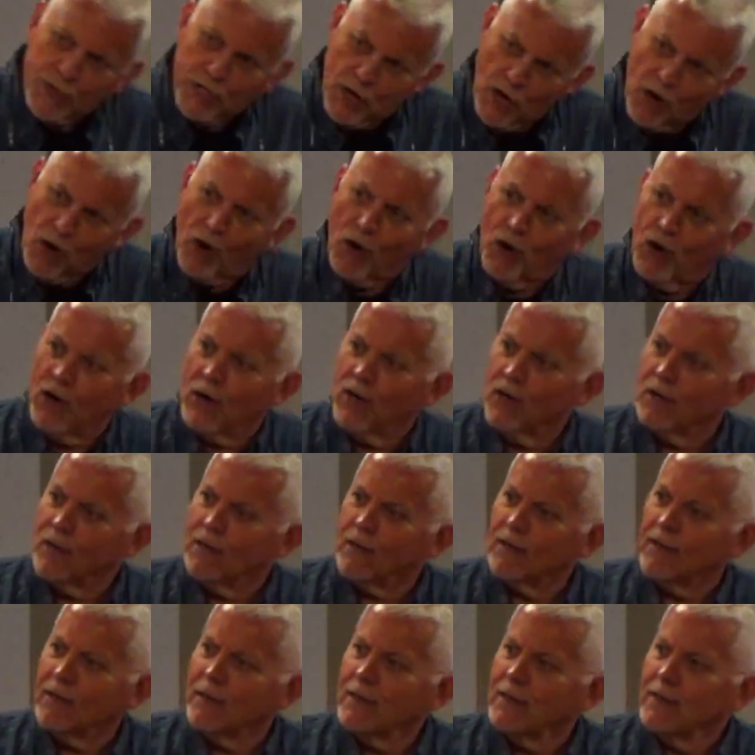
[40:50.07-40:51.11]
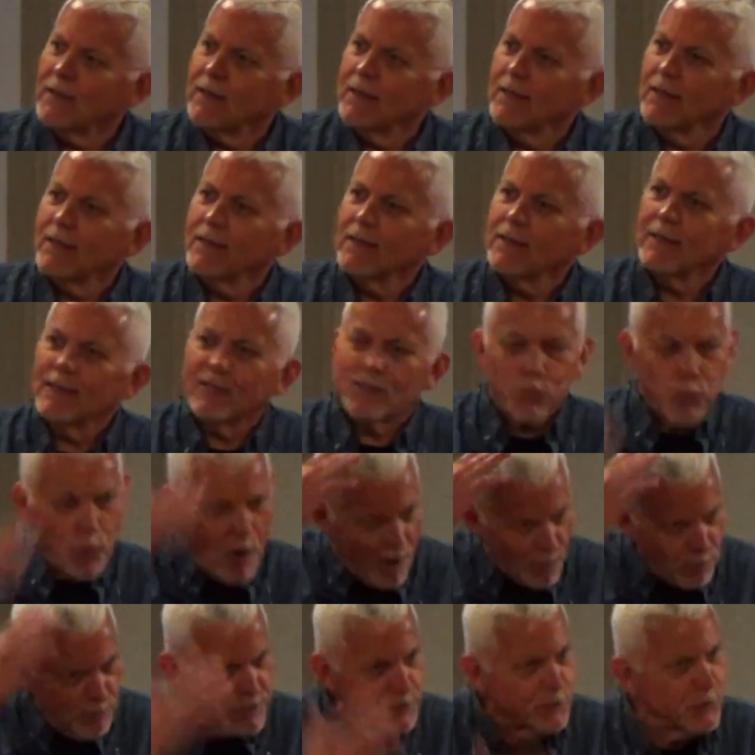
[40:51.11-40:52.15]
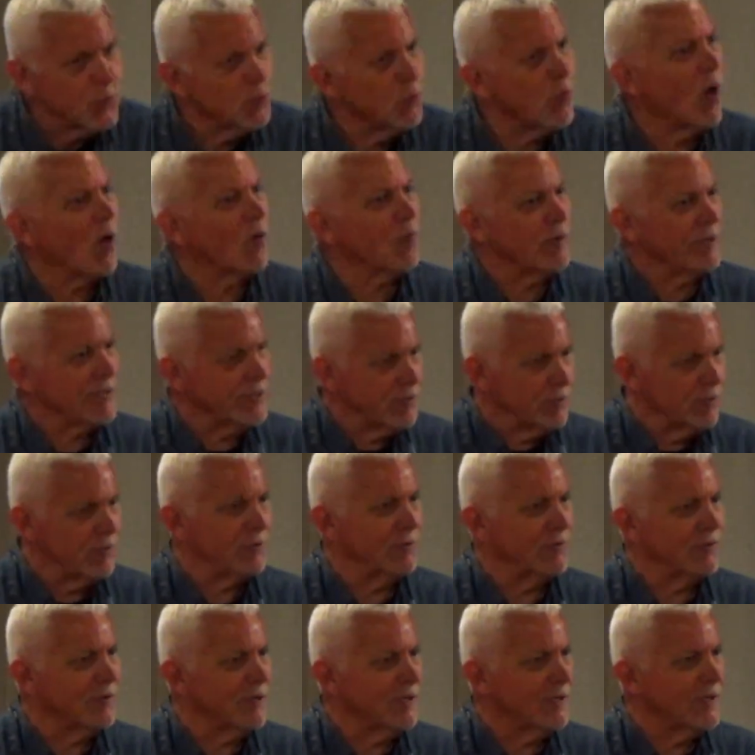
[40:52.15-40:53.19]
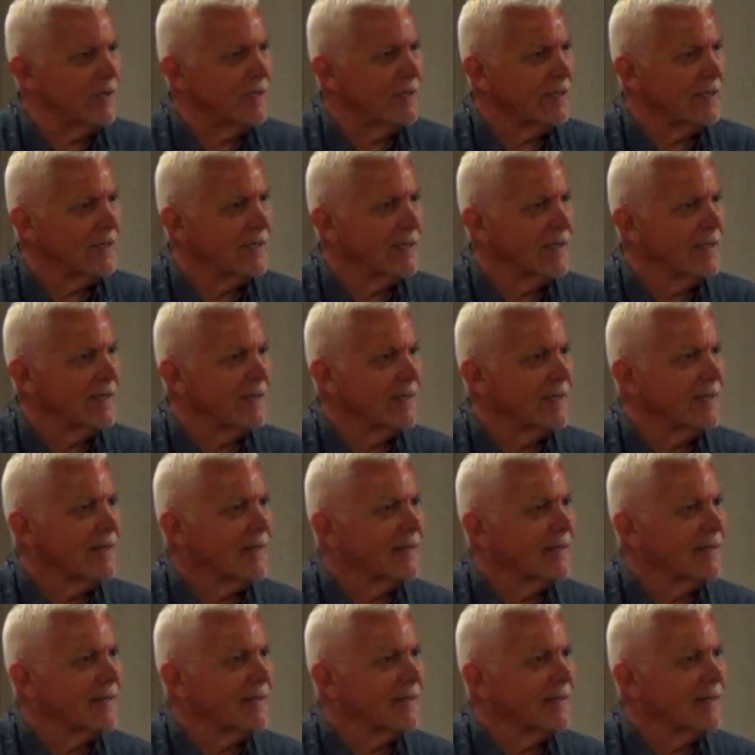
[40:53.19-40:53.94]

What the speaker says: are. It's why we do what we do.